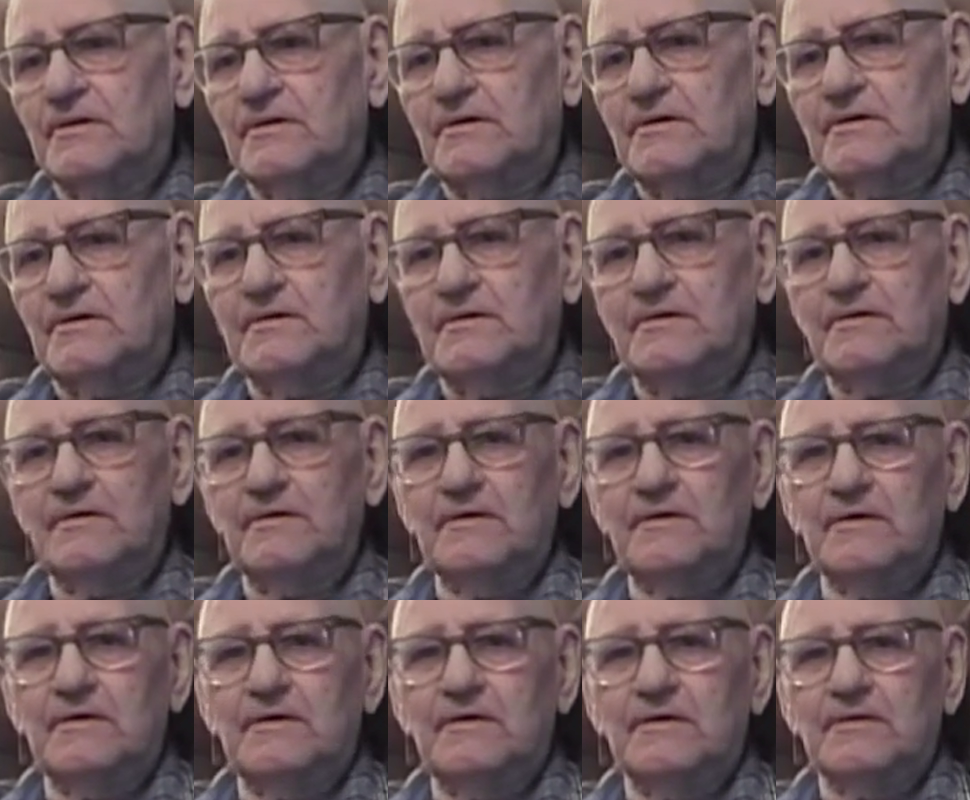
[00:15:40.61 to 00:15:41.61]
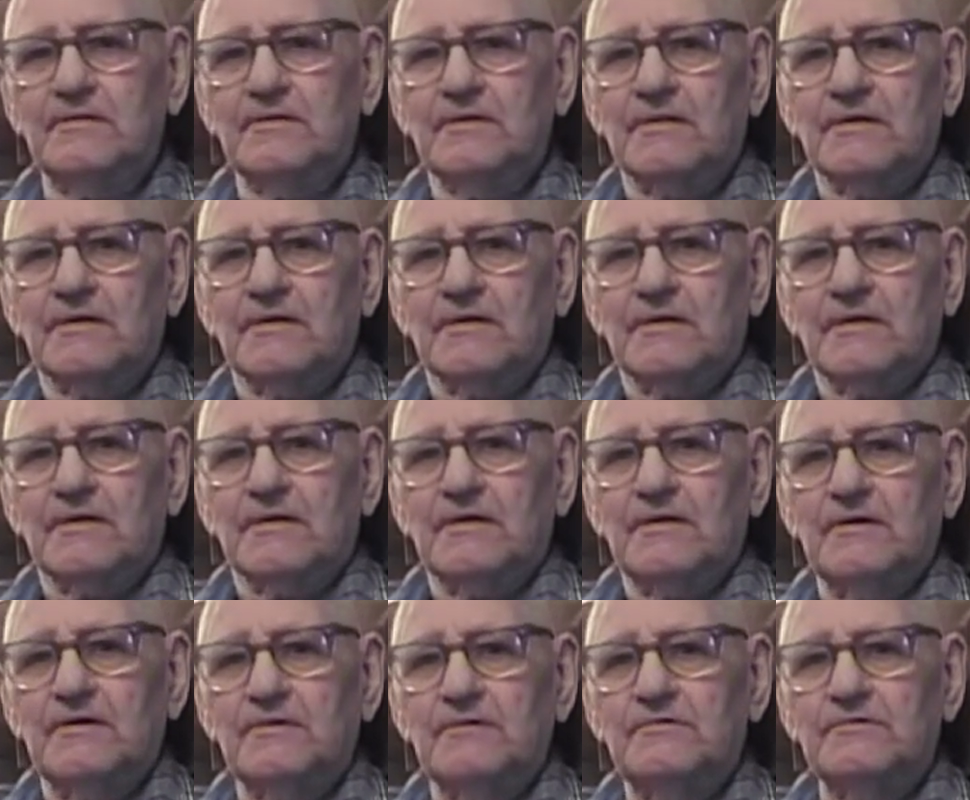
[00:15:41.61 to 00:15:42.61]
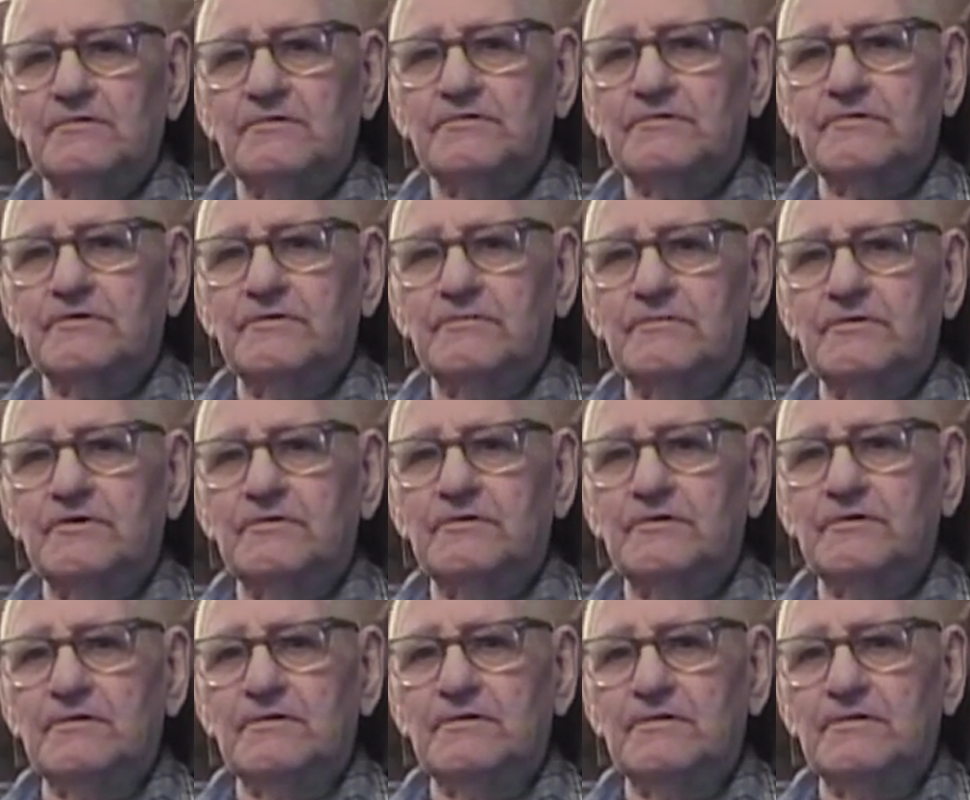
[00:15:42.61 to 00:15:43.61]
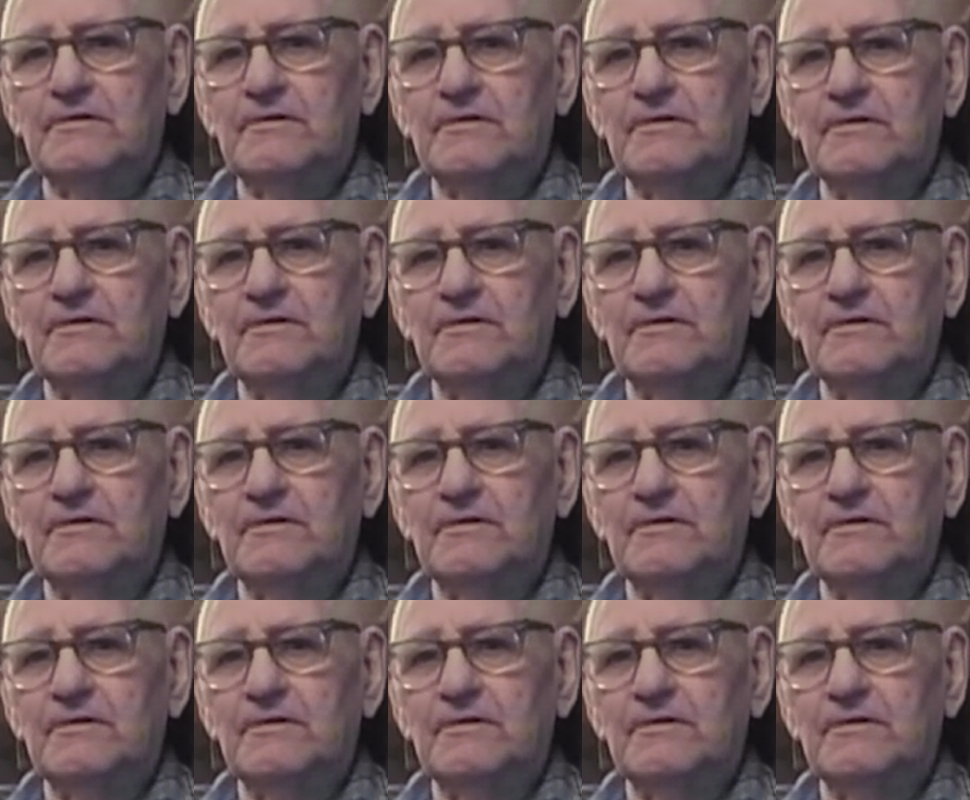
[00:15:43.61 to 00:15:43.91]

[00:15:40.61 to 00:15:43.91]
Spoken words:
And he always treated me good and